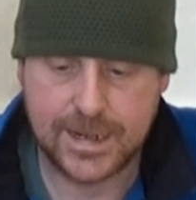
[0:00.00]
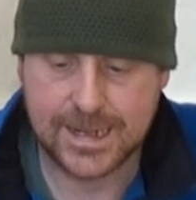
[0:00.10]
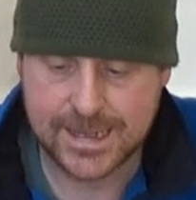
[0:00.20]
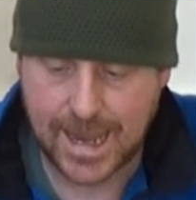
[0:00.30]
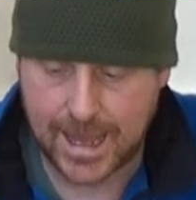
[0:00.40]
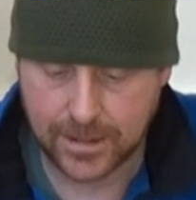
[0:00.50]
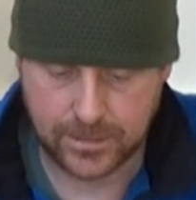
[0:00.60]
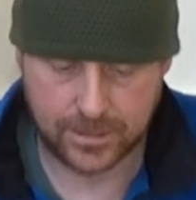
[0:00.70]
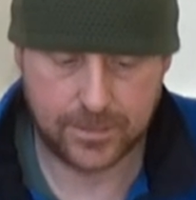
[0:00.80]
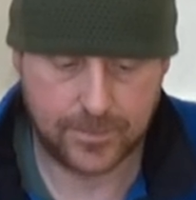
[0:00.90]
really
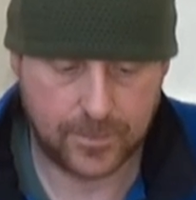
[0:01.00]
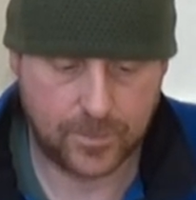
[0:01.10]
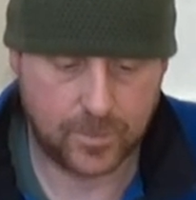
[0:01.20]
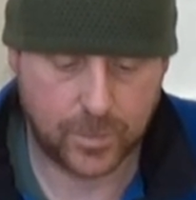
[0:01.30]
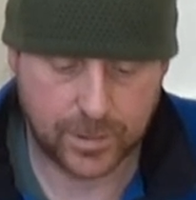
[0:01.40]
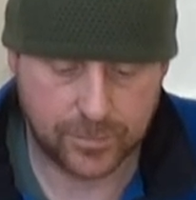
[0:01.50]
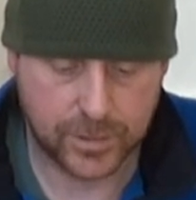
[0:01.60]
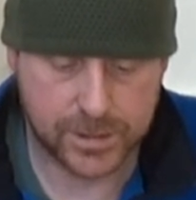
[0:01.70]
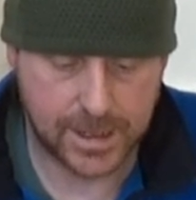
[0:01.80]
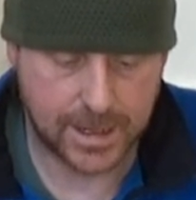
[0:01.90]
tell what a
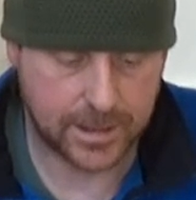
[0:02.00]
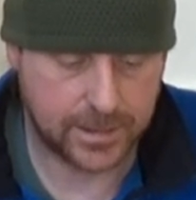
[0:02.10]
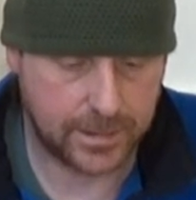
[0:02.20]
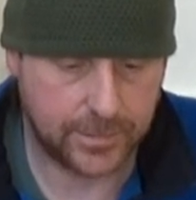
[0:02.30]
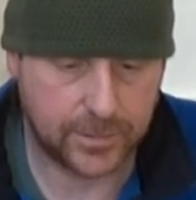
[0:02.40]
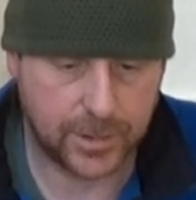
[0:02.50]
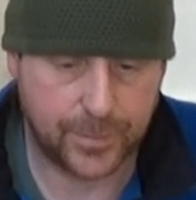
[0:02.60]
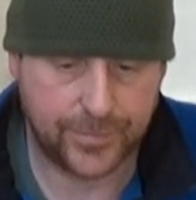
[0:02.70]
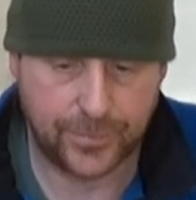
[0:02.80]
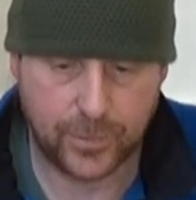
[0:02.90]
rucksack is going
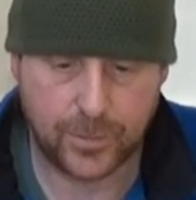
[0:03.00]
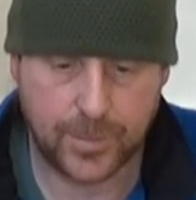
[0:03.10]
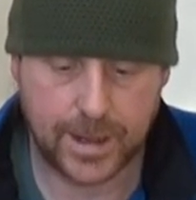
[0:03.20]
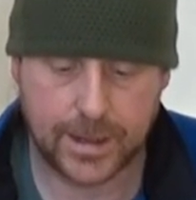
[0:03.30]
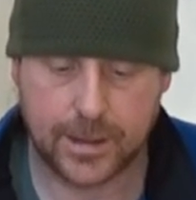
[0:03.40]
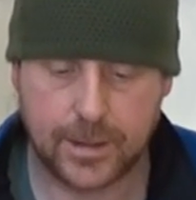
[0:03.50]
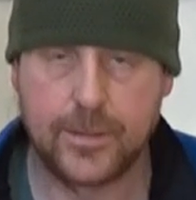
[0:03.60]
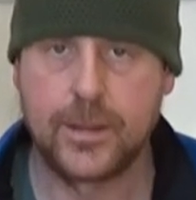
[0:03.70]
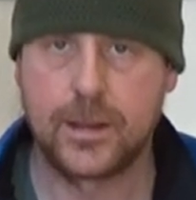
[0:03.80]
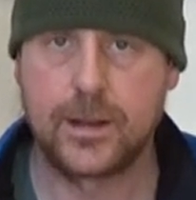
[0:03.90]
to perform like
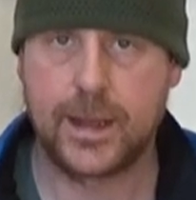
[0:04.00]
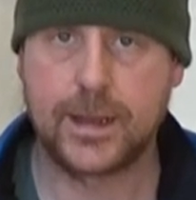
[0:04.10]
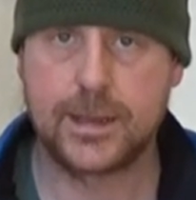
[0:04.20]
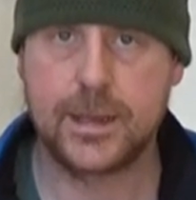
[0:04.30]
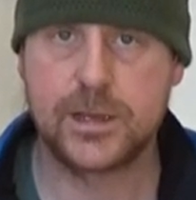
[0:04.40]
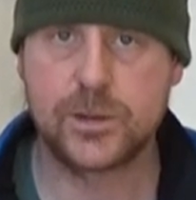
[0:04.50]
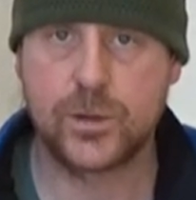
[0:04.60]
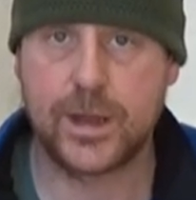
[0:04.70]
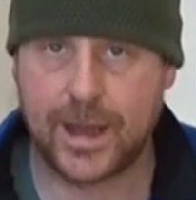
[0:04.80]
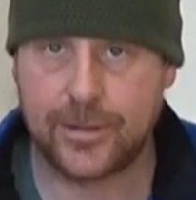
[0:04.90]
like this
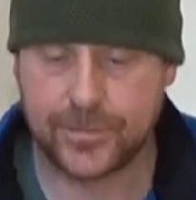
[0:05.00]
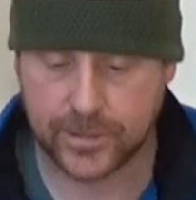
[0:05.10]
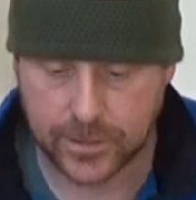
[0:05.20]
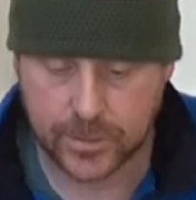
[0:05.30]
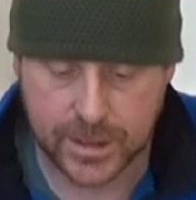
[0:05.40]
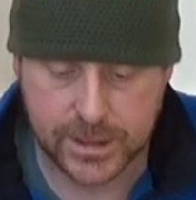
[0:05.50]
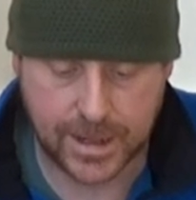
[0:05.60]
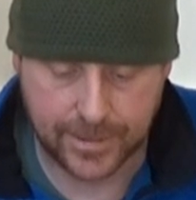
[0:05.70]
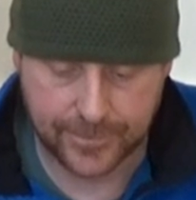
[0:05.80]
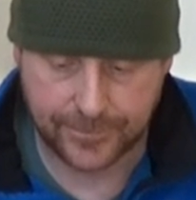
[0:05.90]
what you have to do is
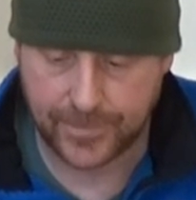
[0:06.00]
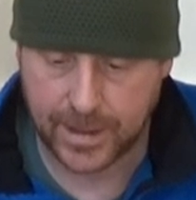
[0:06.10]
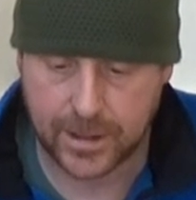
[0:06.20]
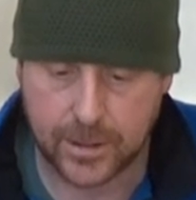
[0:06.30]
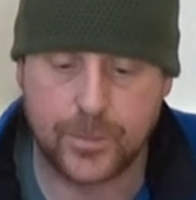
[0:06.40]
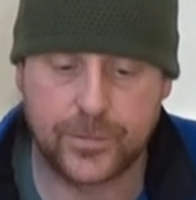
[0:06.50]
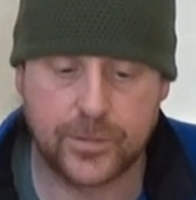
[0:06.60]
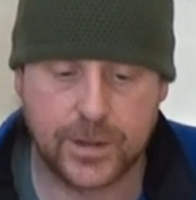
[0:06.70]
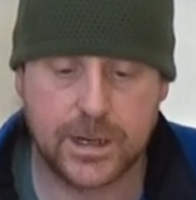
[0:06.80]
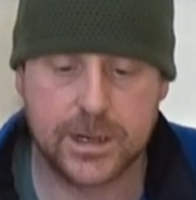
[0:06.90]
you have to fill it up
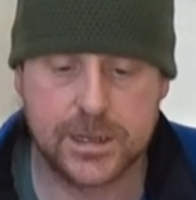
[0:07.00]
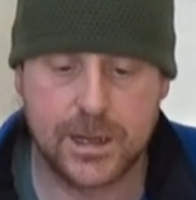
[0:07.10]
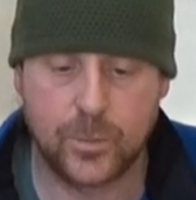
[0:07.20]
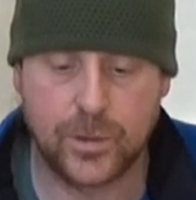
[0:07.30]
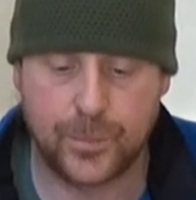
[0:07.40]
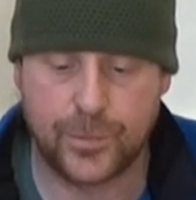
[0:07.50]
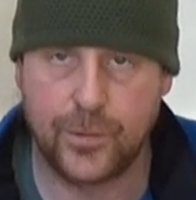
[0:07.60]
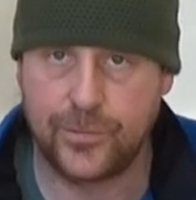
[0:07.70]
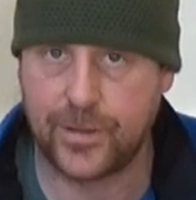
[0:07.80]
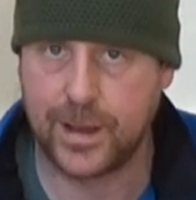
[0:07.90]
so that you can see what the
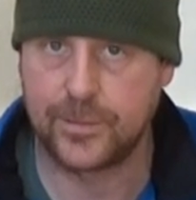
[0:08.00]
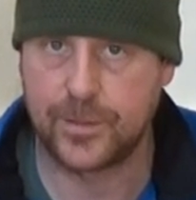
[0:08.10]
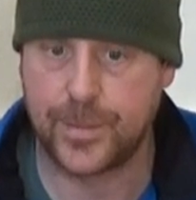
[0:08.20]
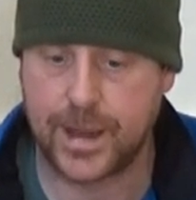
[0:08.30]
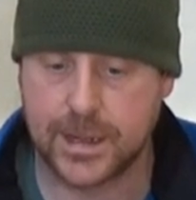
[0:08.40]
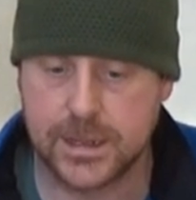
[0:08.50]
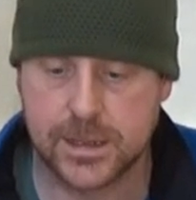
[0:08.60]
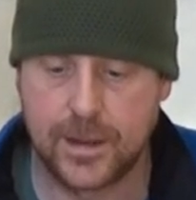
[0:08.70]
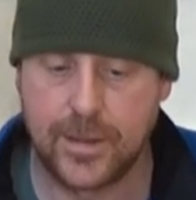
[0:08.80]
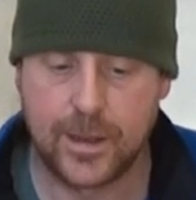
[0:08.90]
profile of the bag
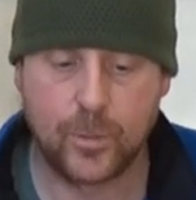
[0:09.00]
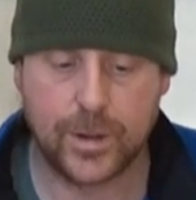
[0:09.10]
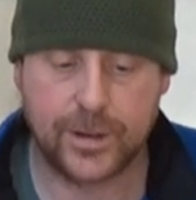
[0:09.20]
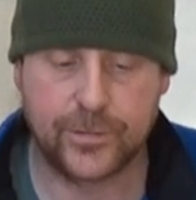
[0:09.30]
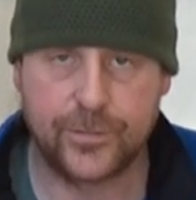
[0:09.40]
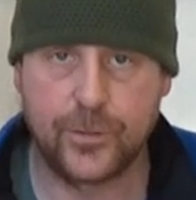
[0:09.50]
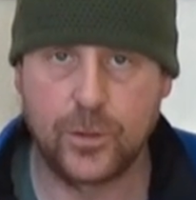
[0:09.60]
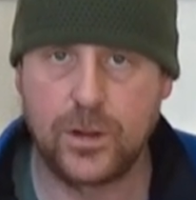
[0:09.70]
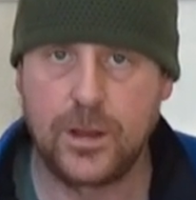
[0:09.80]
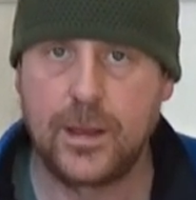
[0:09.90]
is when it's
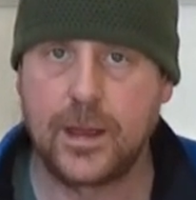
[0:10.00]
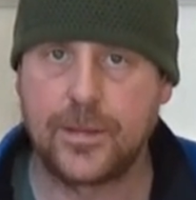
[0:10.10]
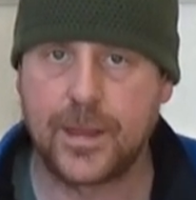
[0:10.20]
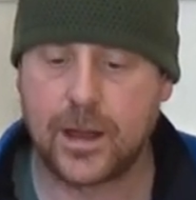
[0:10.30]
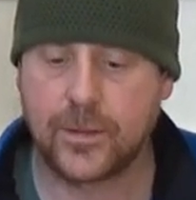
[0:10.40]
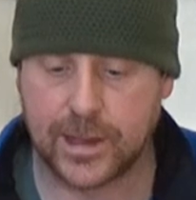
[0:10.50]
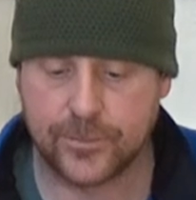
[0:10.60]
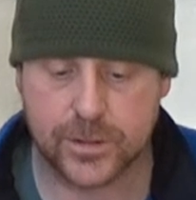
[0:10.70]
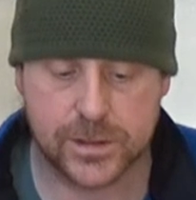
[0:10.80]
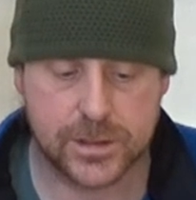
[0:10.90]
full and that'll
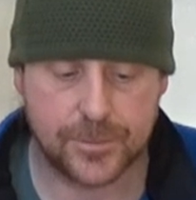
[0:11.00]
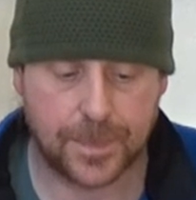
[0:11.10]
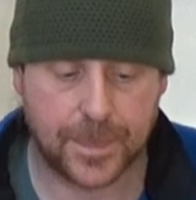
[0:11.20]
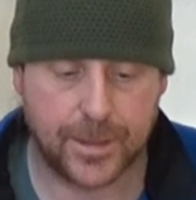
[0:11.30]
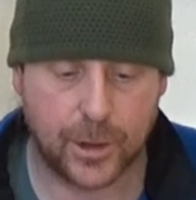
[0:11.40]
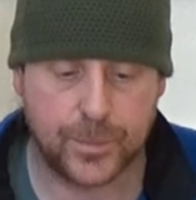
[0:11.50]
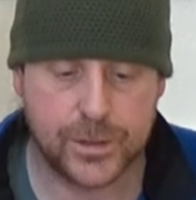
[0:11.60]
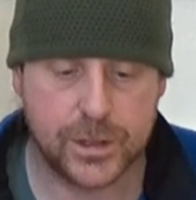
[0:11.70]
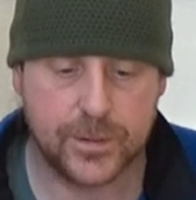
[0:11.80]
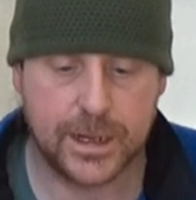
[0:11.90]
give us the
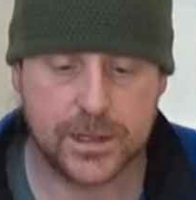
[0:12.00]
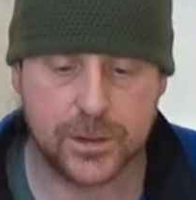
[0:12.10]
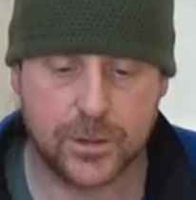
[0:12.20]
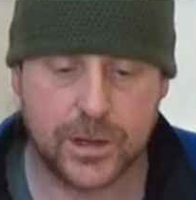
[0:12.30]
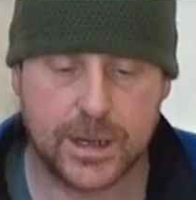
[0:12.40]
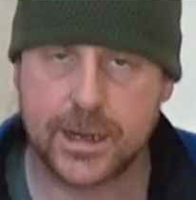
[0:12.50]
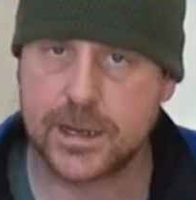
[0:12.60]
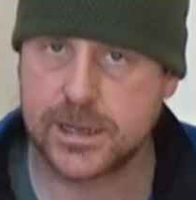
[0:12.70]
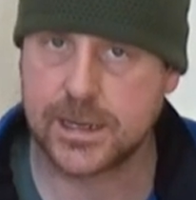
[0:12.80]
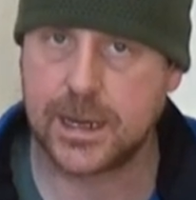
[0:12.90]
opportunity to look at it
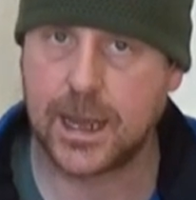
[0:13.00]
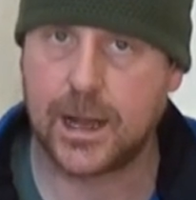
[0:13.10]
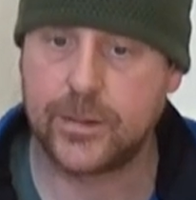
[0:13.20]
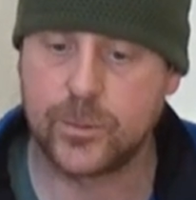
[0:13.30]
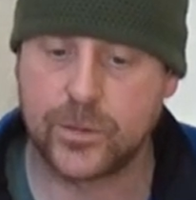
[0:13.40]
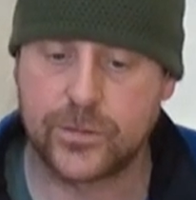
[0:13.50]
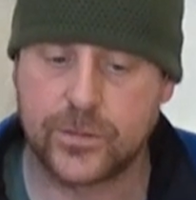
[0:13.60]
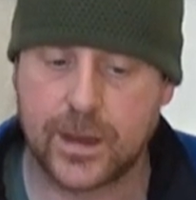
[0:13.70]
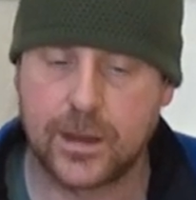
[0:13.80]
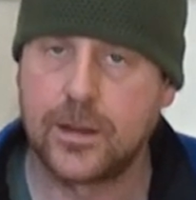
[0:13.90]
and see how it would
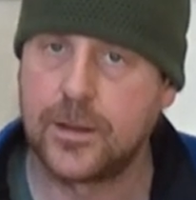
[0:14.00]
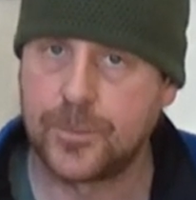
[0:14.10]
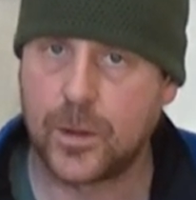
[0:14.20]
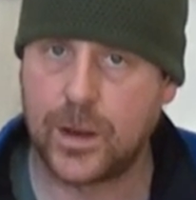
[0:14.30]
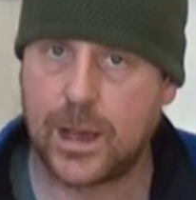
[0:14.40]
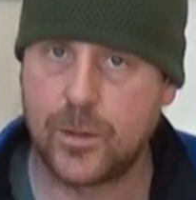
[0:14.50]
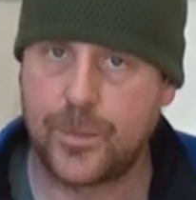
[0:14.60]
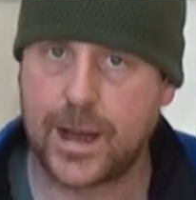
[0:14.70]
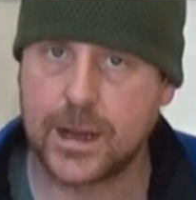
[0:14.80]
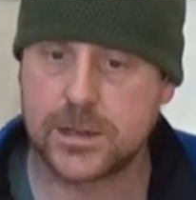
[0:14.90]
sit on our
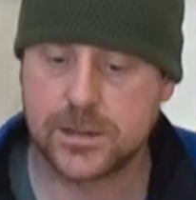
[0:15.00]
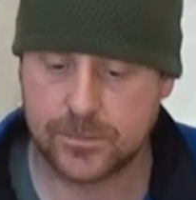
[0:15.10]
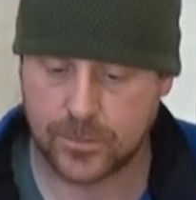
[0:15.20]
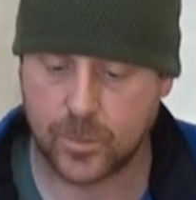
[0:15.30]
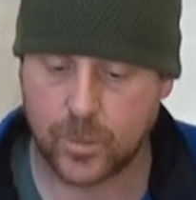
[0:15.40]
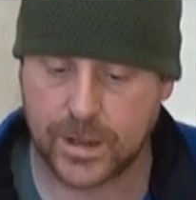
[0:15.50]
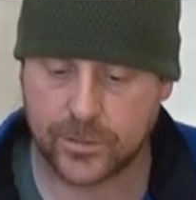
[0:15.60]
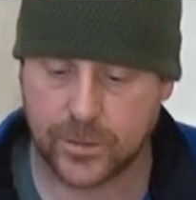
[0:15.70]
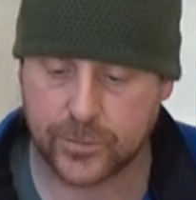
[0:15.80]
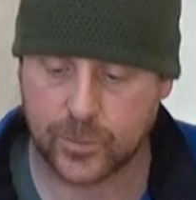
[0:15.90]
backs when
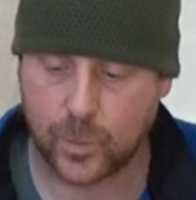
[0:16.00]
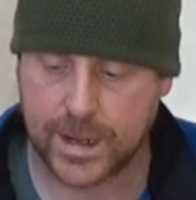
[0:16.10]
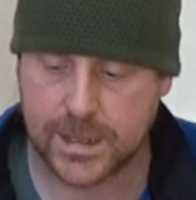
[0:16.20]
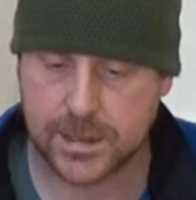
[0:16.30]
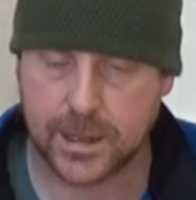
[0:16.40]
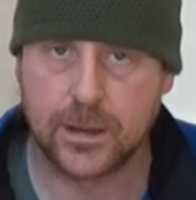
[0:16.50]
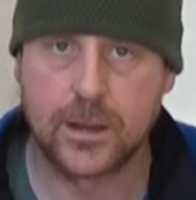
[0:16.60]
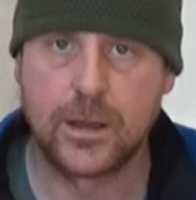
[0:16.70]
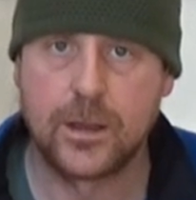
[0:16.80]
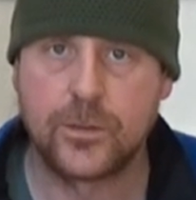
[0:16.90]
it's got some weight in it.
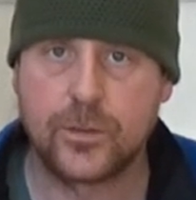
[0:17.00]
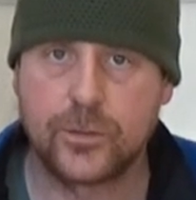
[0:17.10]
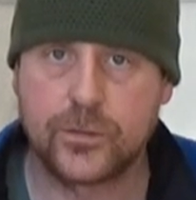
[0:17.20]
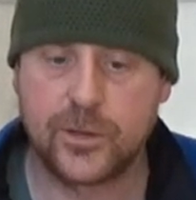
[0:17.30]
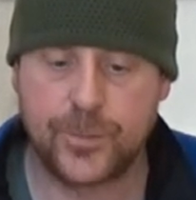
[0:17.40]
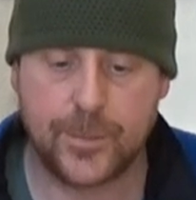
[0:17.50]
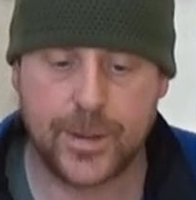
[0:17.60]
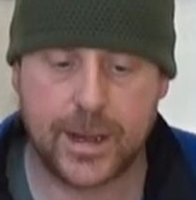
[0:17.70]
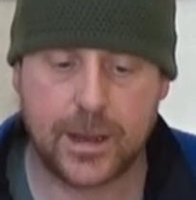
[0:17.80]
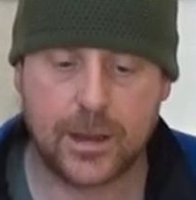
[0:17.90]
So just give me a
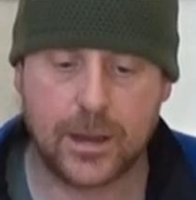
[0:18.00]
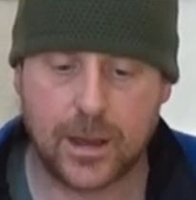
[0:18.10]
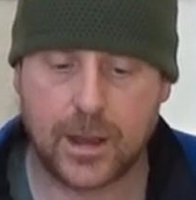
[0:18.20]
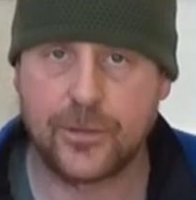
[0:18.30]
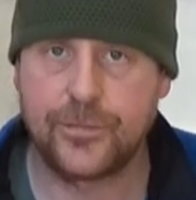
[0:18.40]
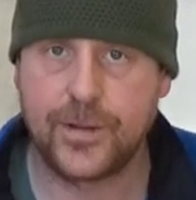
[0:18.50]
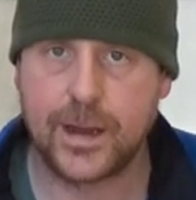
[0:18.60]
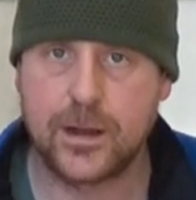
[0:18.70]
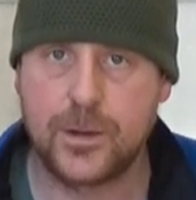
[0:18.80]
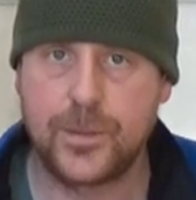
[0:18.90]
minute and I'll fill
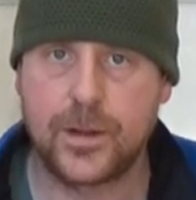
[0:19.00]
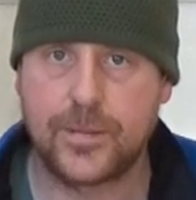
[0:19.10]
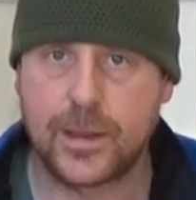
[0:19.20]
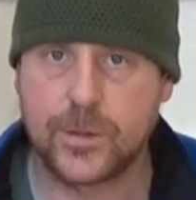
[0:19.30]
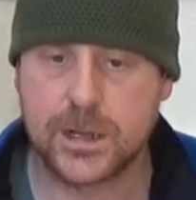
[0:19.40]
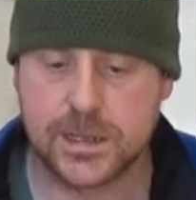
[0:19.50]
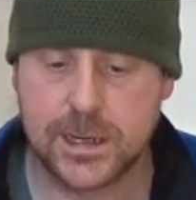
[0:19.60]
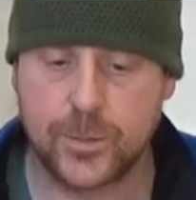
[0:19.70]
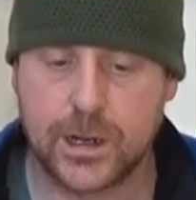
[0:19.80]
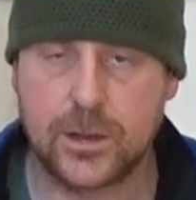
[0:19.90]
it up and then we can
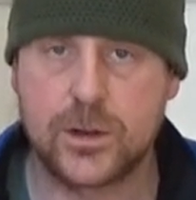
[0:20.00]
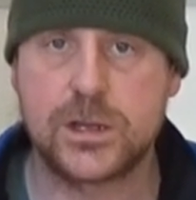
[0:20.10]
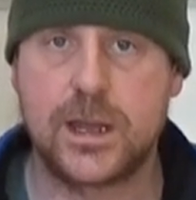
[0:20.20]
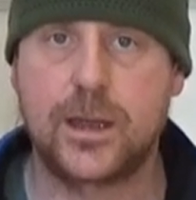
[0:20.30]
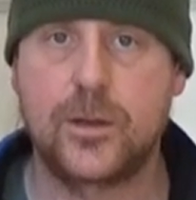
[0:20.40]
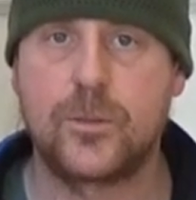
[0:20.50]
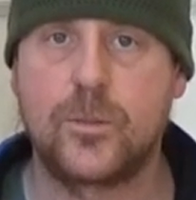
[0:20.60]
see what it looks like